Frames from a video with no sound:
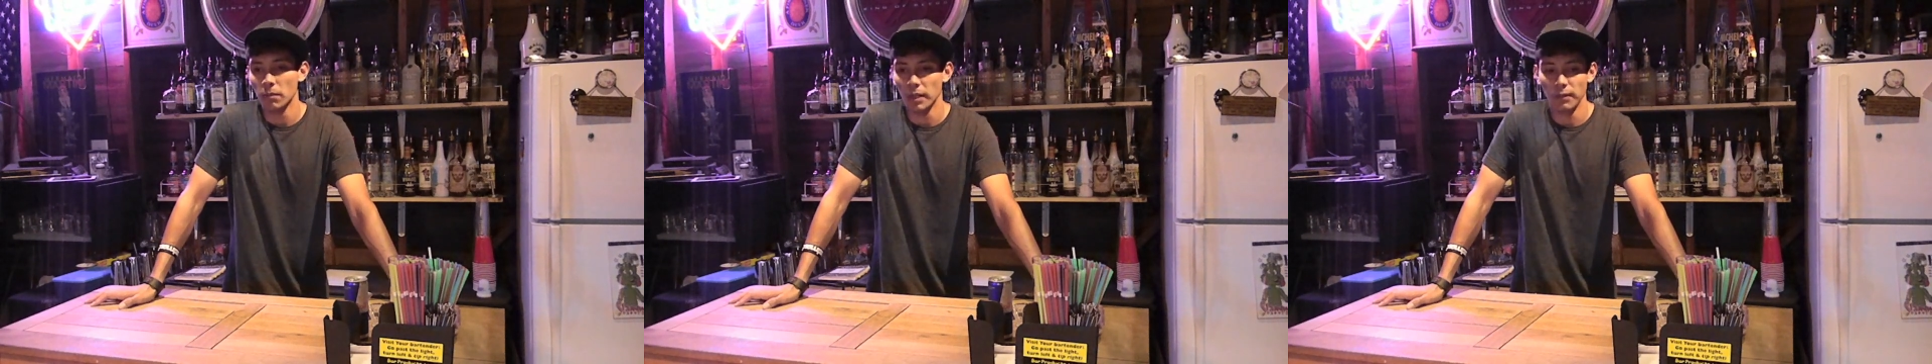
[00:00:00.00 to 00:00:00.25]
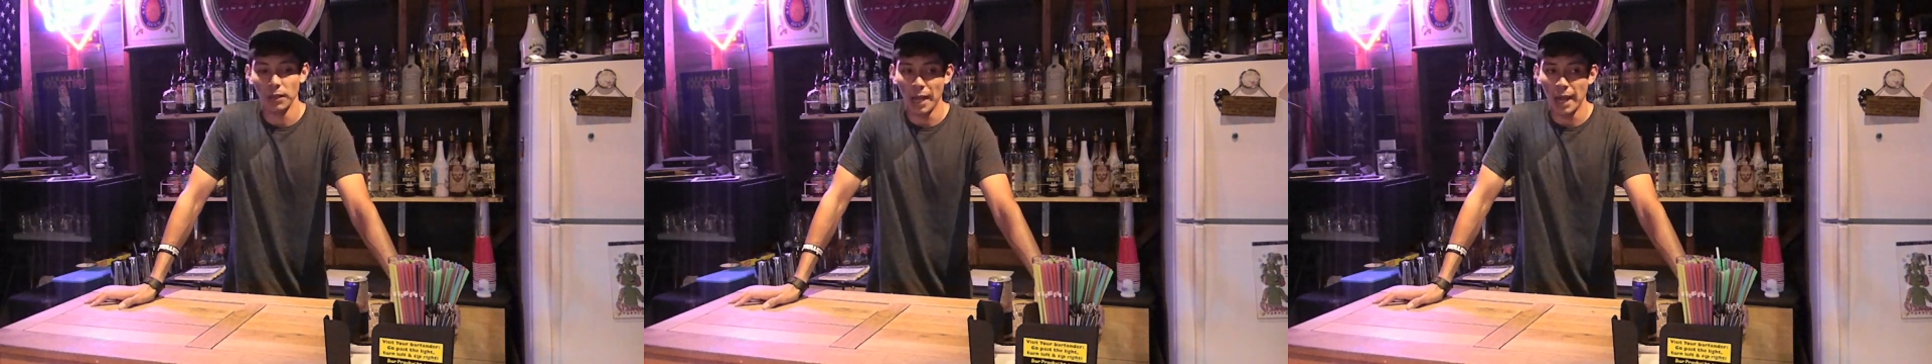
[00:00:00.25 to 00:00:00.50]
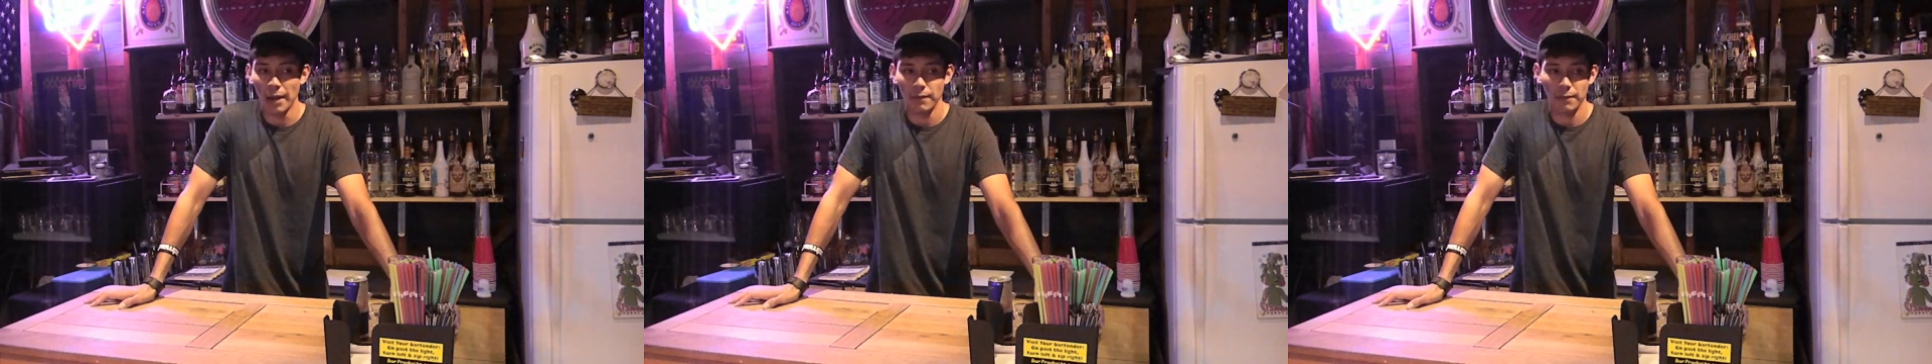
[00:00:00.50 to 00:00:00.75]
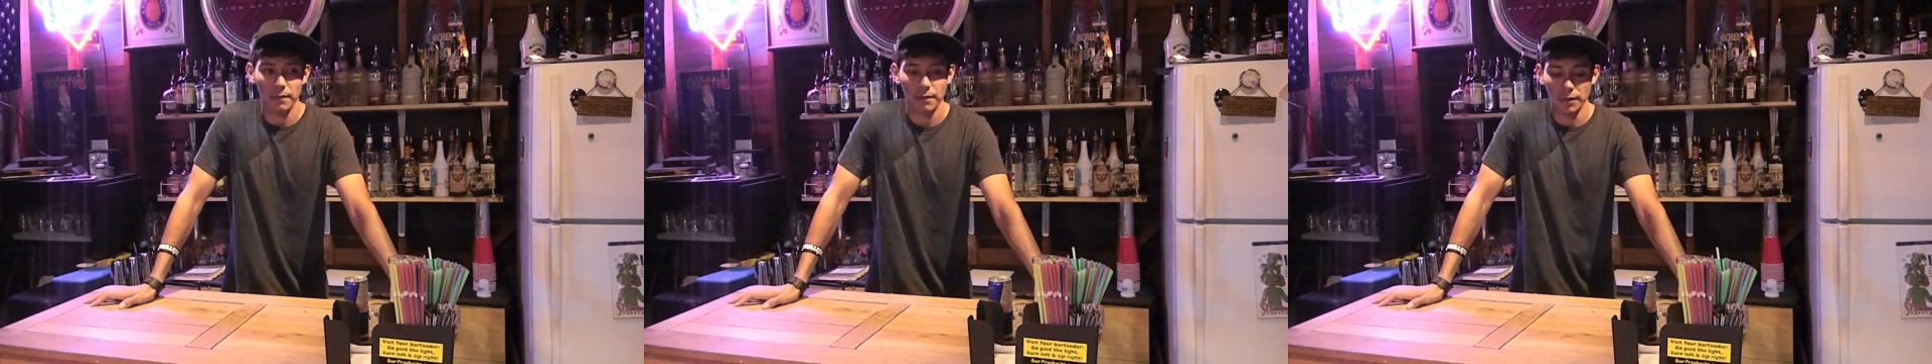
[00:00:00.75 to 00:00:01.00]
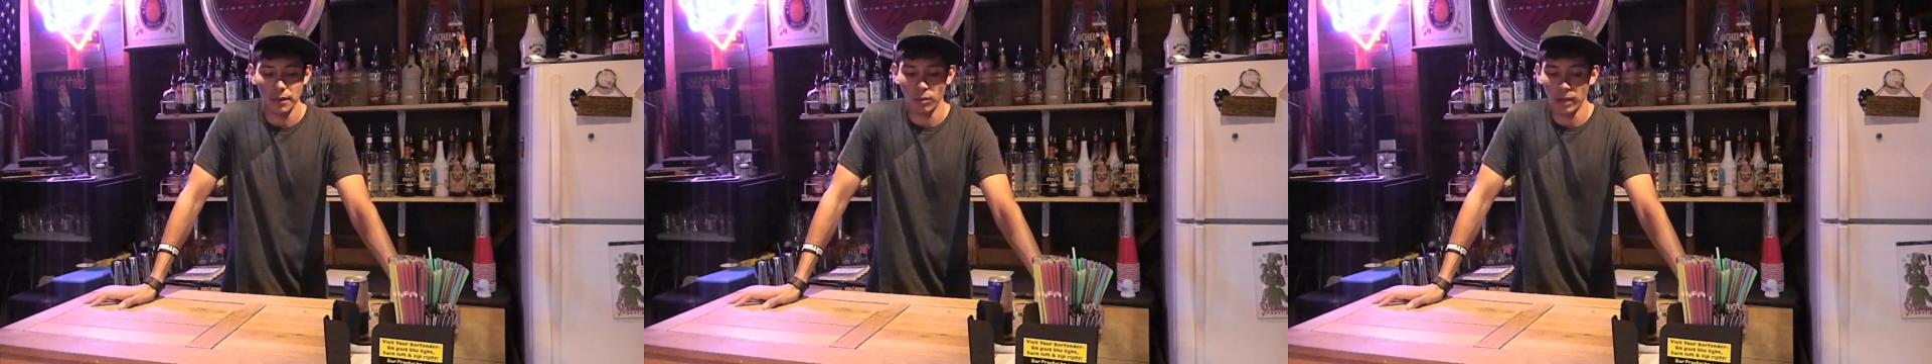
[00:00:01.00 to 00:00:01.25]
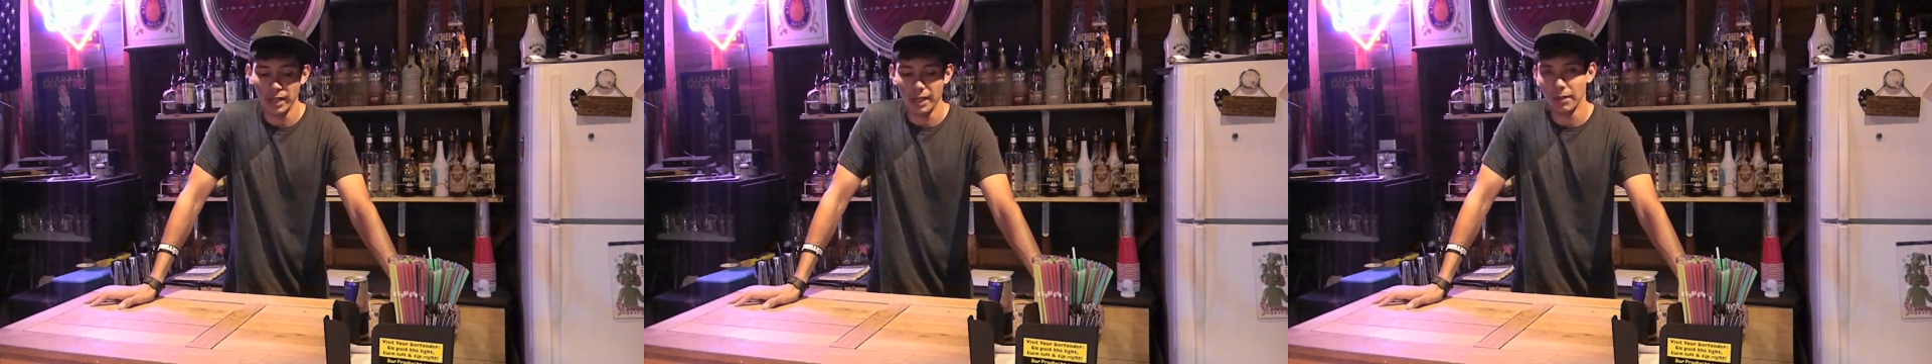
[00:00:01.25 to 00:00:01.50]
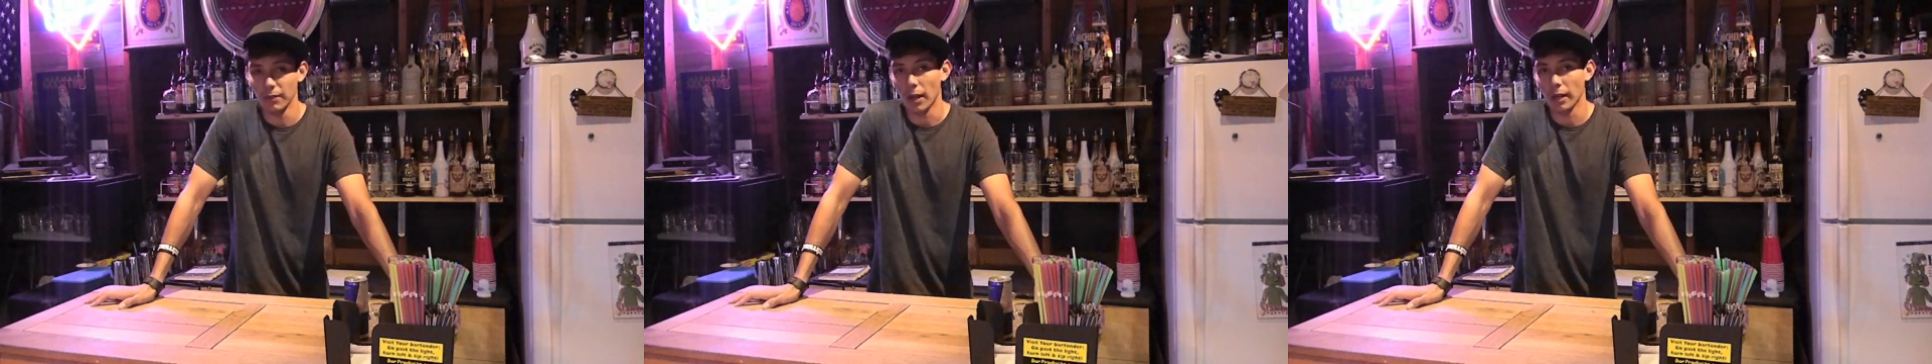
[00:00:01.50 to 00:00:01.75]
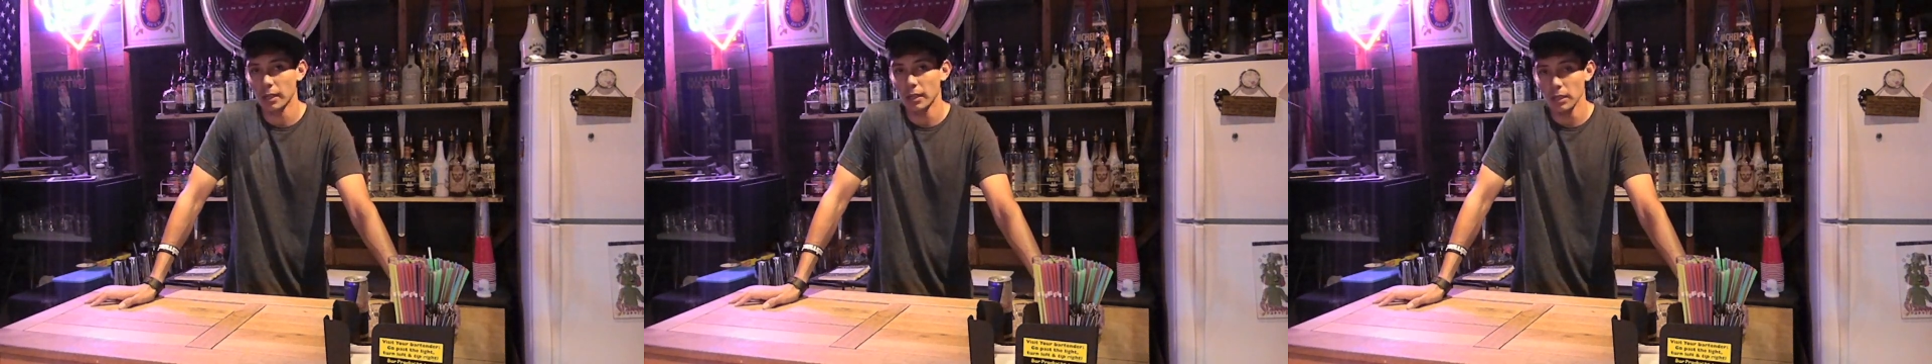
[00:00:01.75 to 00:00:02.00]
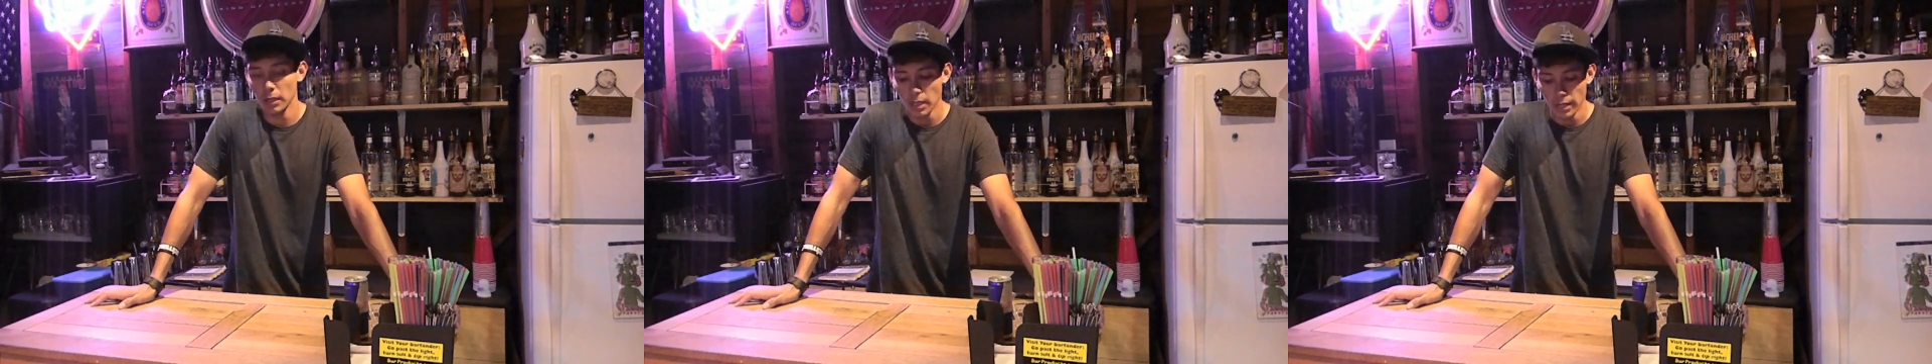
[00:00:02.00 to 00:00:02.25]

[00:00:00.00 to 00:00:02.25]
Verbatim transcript: if you have the right kind of vodka.